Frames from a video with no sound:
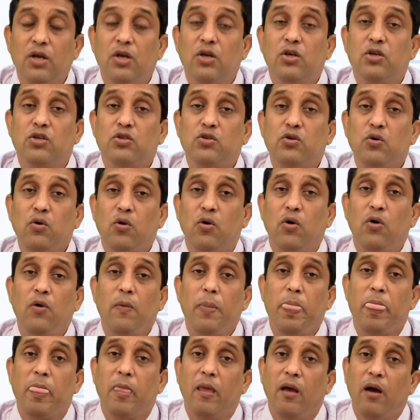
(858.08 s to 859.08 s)

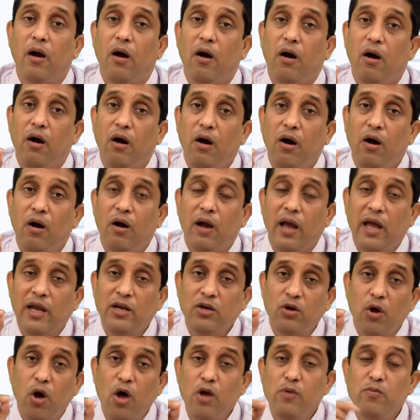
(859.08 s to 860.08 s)
So a
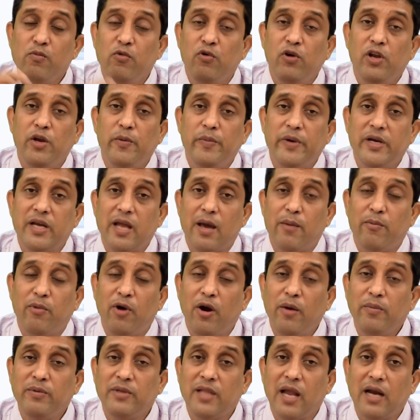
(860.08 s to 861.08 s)
norm will be
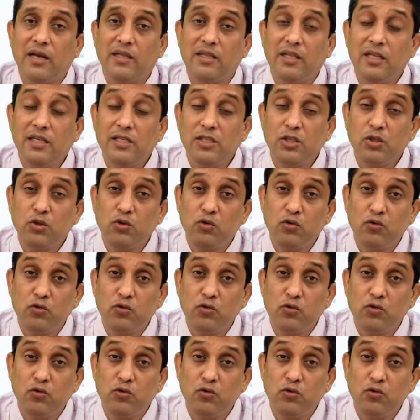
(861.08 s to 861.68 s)
developed that this